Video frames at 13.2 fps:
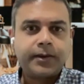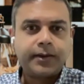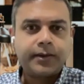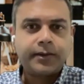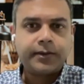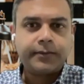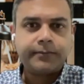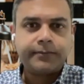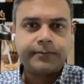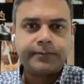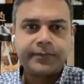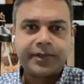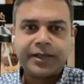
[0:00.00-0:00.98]
Um,
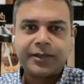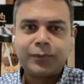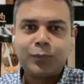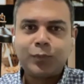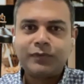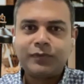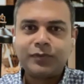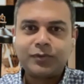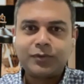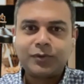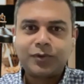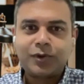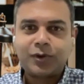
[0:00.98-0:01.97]
then we've
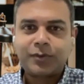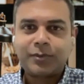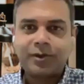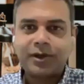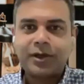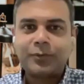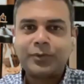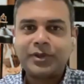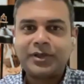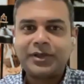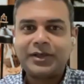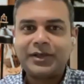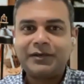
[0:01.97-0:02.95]
also talked about how it
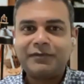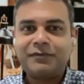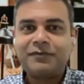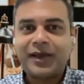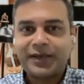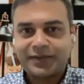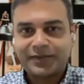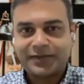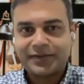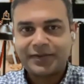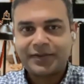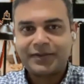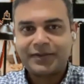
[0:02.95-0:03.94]

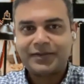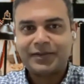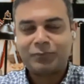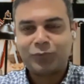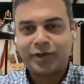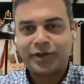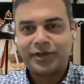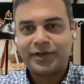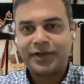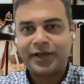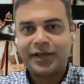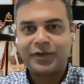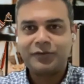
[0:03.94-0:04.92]
affects someone
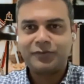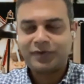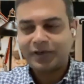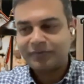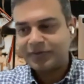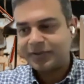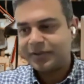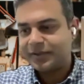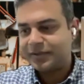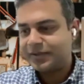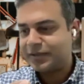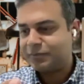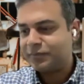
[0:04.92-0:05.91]
and you've covered
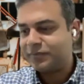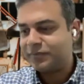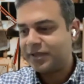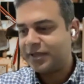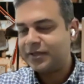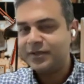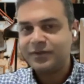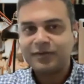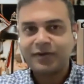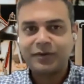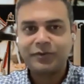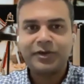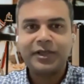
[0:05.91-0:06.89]
some of the areas of
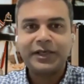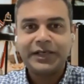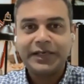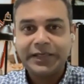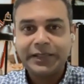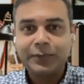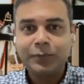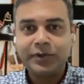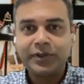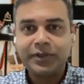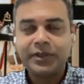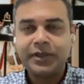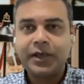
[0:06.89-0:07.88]
how you can deal with
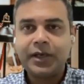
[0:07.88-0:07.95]
it